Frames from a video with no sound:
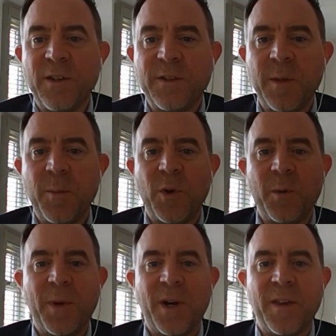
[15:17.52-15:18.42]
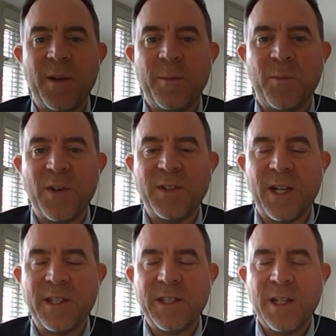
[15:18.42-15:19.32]
is obviously an important part of the
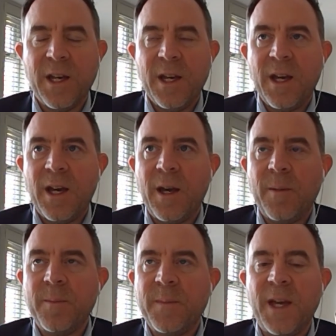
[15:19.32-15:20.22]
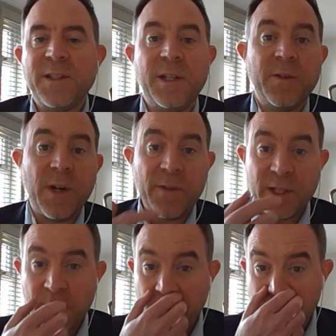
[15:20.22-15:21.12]
process. Um, yeah, so you've kind of
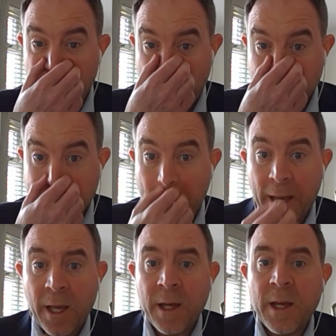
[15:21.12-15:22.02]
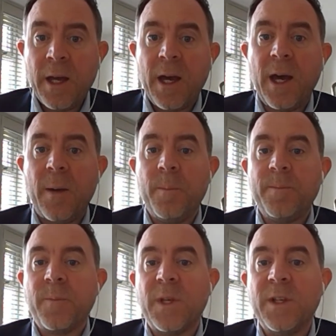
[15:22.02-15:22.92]
asked me three things there. Um,